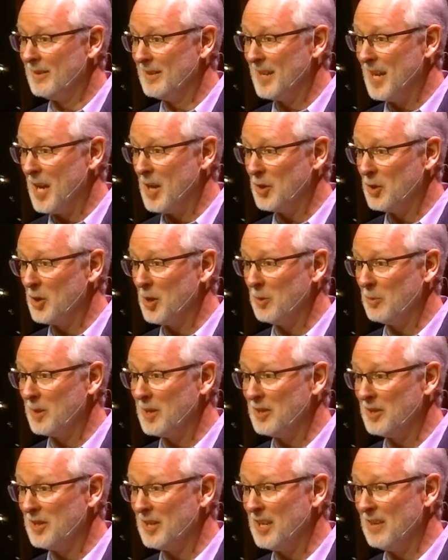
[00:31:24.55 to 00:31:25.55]
as she
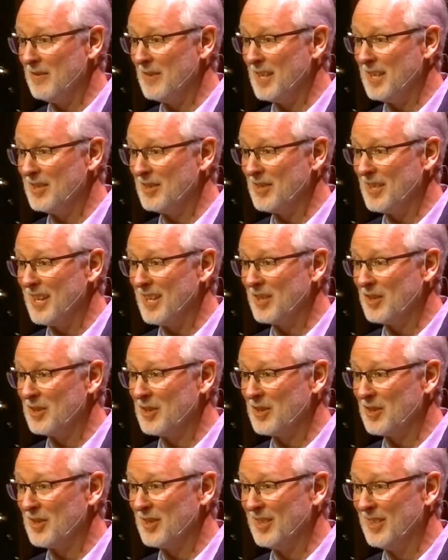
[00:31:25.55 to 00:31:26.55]
received these
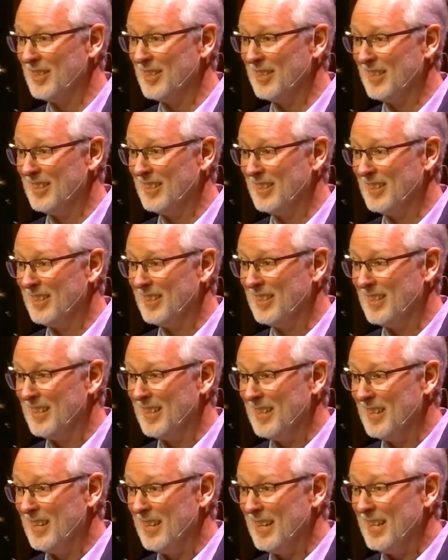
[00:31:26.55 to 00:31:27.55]
things.
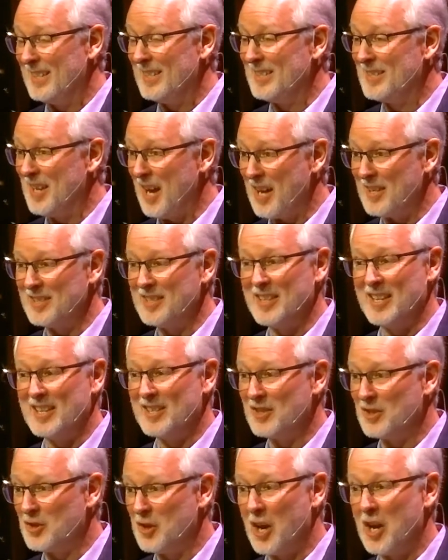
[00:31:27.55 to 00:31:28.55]
Doesn't
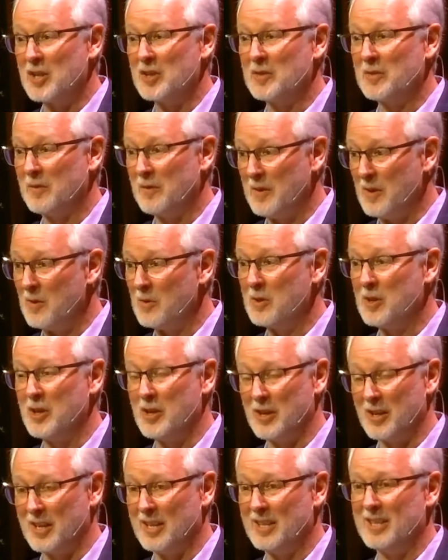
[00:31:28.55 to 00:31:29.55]
it just feel
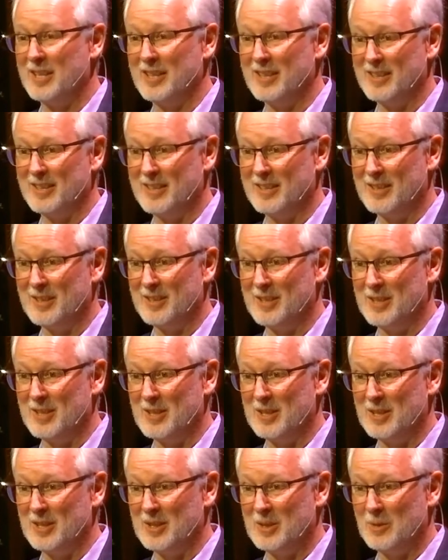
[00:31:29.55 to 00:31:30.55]
good?
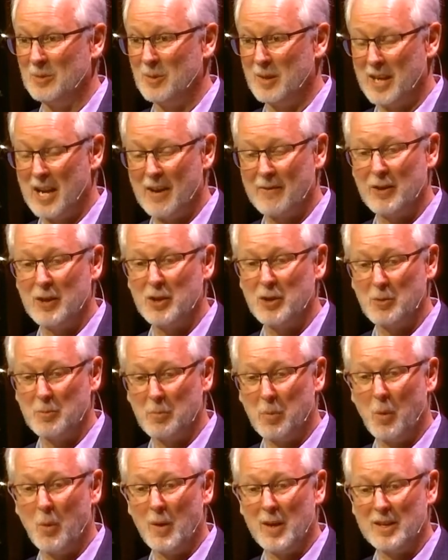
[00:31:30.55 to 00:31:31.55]
whenever you
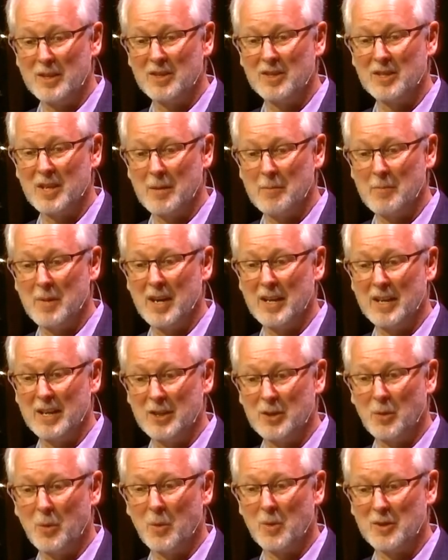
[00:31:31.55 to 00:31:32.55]
point somebody
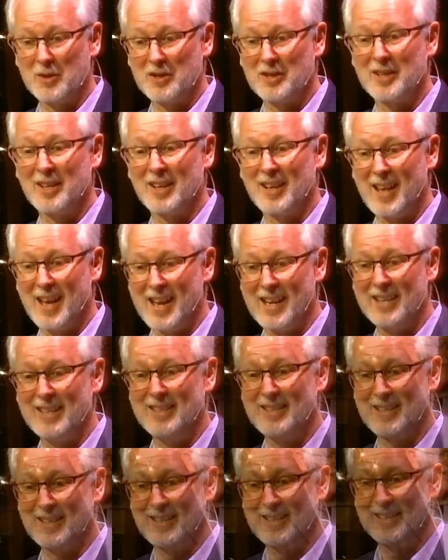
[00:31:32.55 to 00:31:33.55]
towards the light